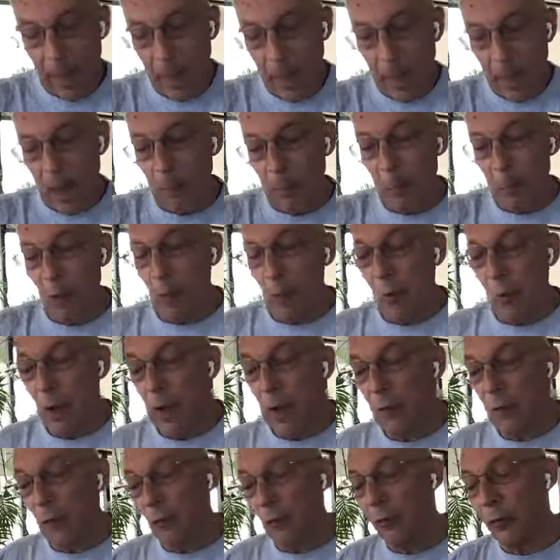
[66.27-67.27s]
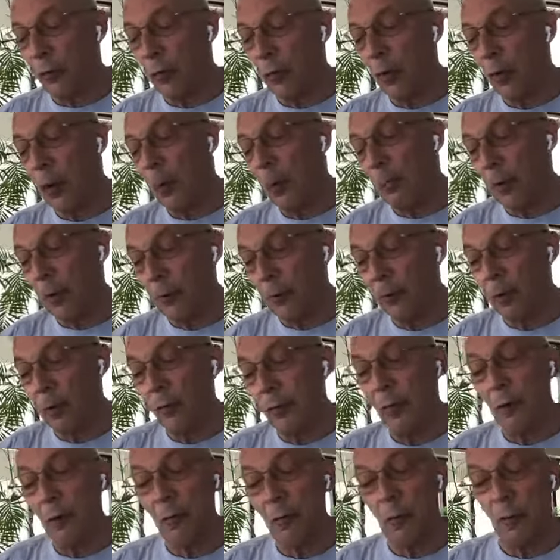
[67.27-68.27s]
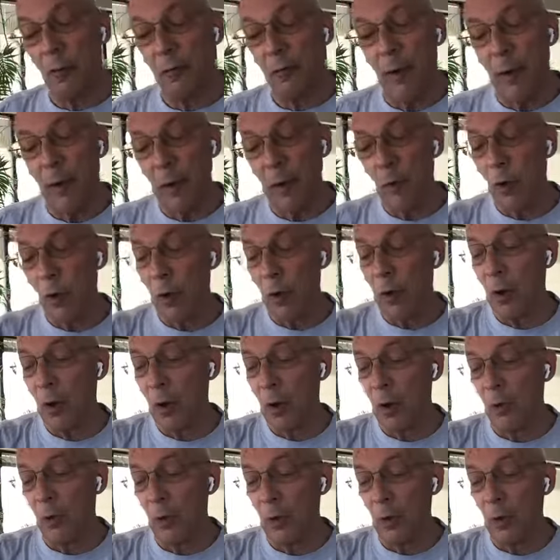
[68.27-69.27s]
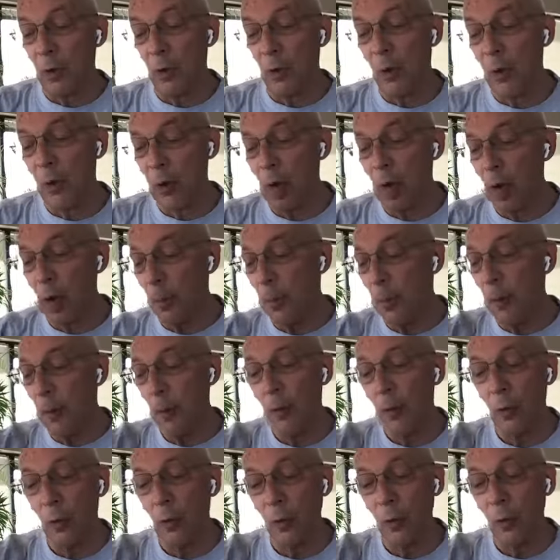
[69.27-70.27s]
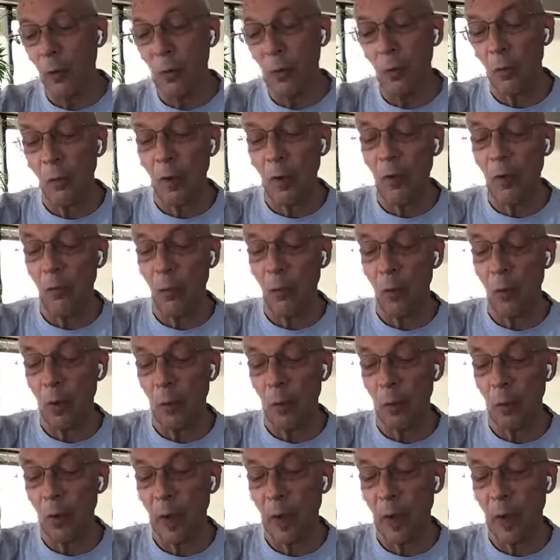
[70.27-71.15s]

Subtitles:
And I'm going to read the script of the general evaluator and then comment on each one.